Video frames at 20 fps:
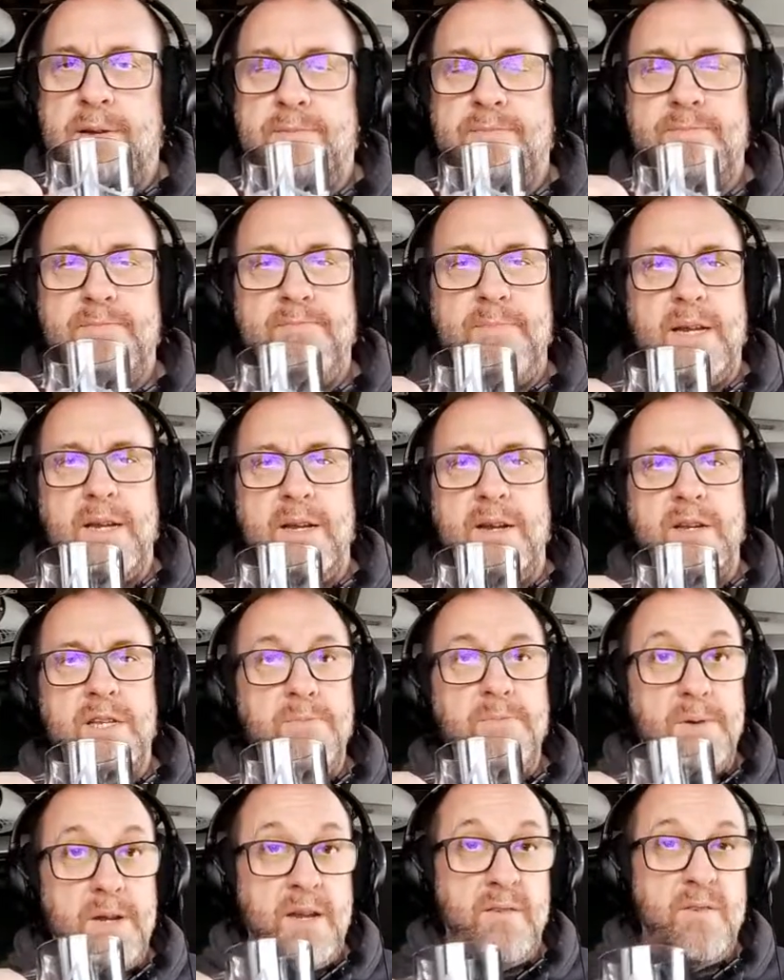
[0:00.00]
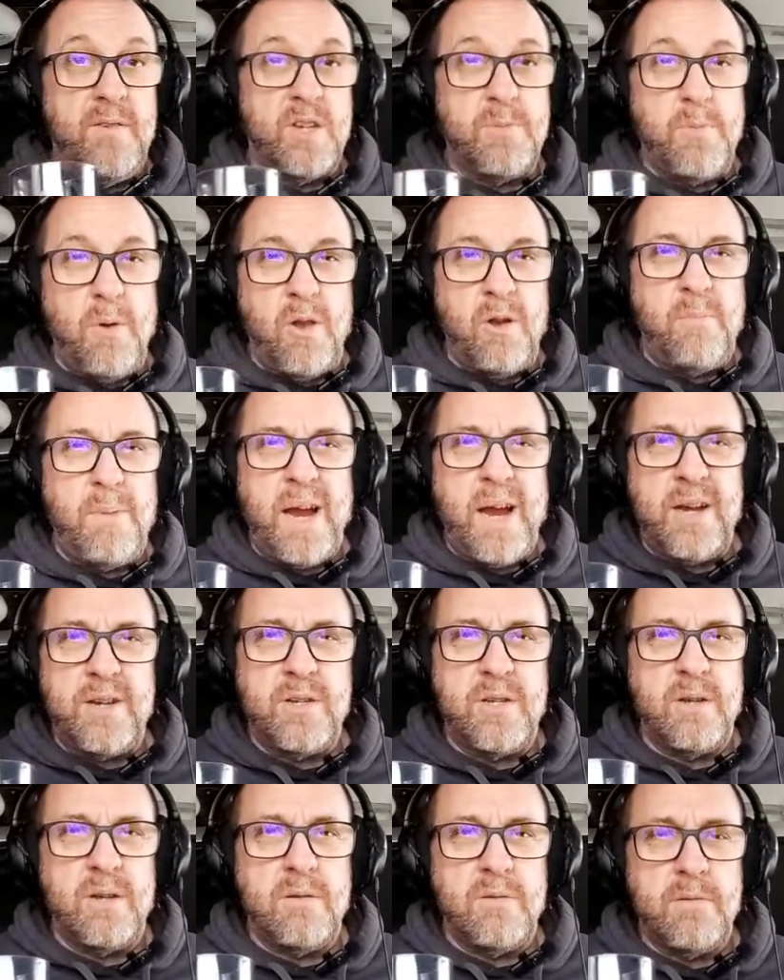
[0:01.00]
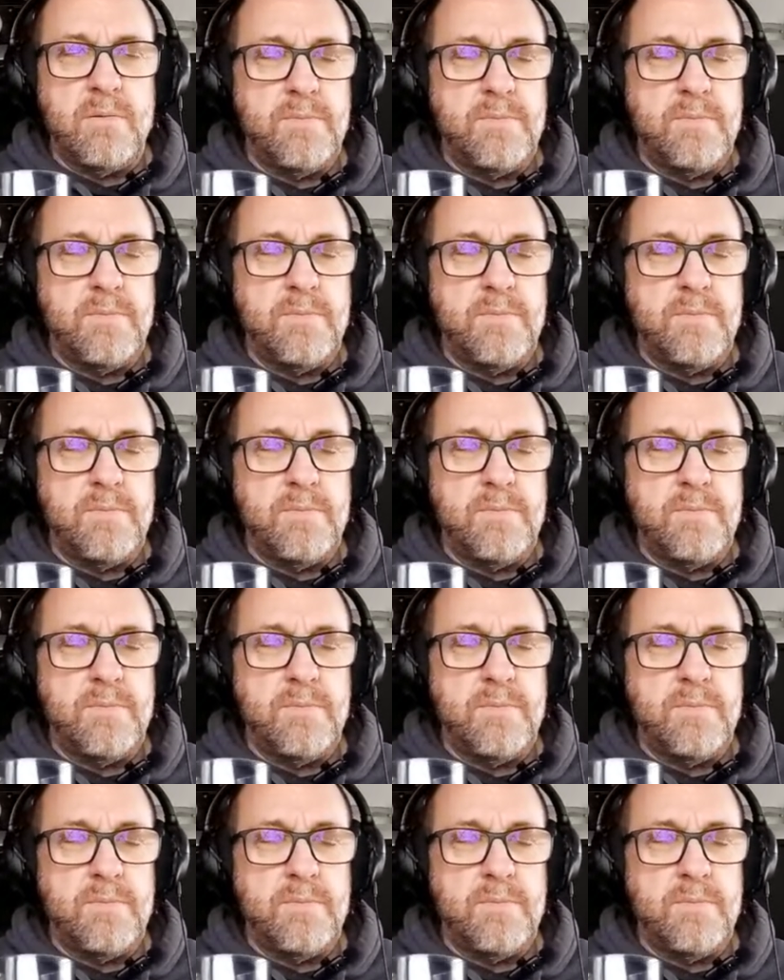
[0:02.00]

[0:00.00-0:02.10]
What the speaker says: make it in a smaller batch, so